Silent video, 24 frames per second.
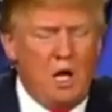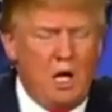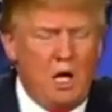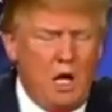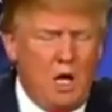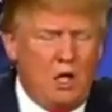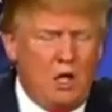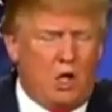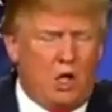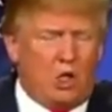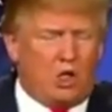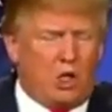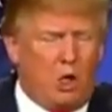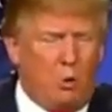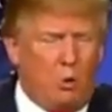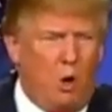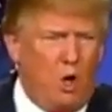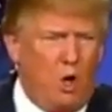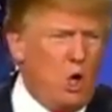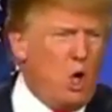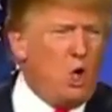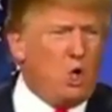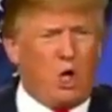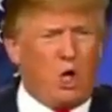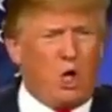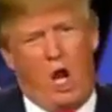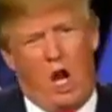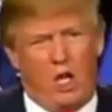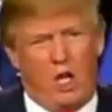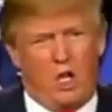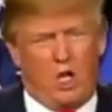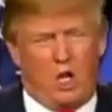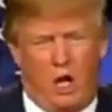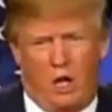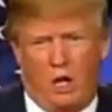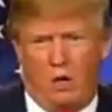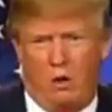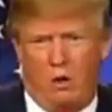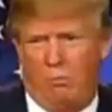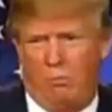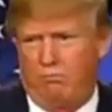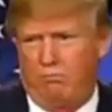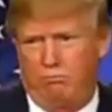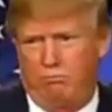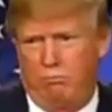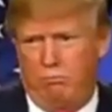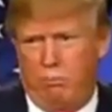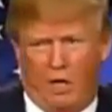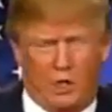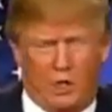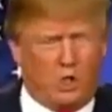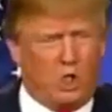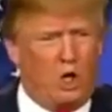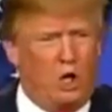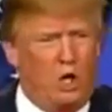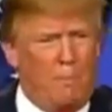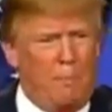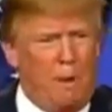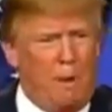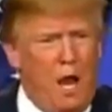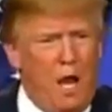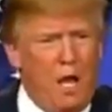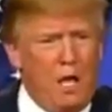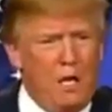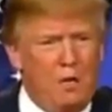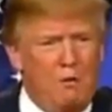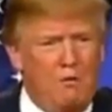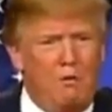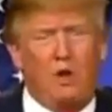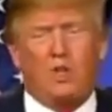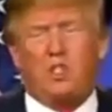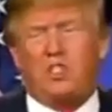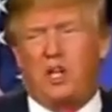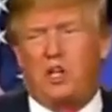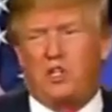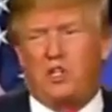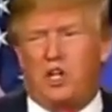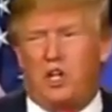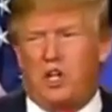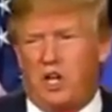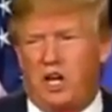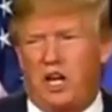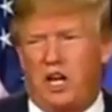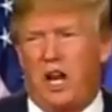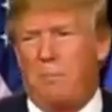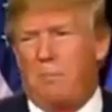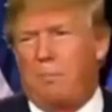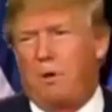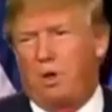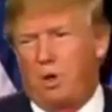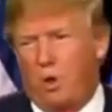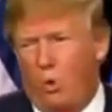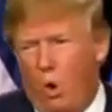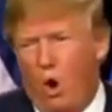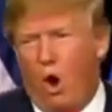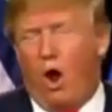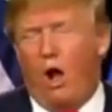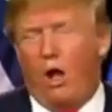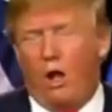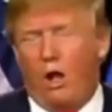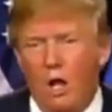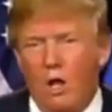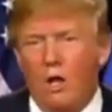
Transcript: they said, well, you can't get Mexico to pay. First they said you can't build a wall.